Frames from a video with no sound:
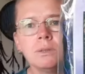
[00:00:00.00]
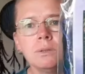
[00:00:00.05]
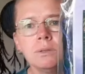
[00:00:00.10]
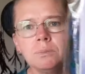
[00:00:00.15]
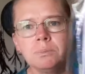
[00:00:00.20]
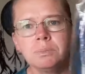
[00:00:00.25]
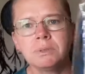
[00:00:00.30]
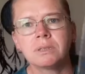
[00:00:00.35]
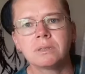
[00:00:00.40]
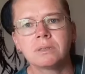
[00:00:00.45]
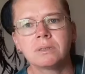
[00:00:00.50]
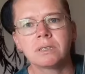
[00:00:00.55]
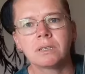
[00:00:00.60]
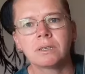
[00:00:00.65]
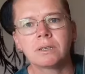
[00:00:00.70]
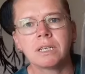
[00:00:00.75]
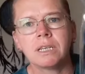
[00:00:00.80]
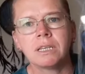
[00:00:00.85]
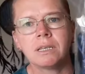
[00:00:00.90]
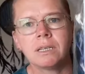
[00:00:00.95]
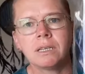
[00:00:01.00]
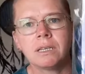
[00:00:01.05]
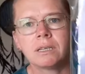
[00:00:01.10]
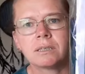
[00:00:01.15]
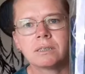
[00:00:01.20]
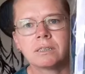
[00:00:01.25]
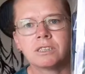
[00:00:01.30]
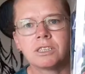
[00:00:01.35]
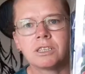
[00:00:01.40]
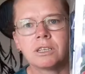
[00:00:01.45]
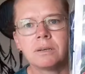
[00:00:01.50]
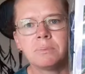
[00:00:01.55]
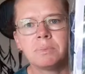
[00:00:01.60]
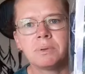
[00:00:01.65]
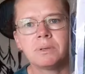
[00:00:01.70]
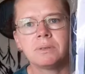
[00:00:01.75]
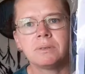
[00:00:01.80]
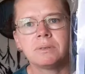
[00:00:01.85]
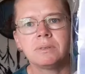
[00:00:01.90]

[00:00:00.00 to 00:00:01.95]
Oops, sorry, kicked the tripod,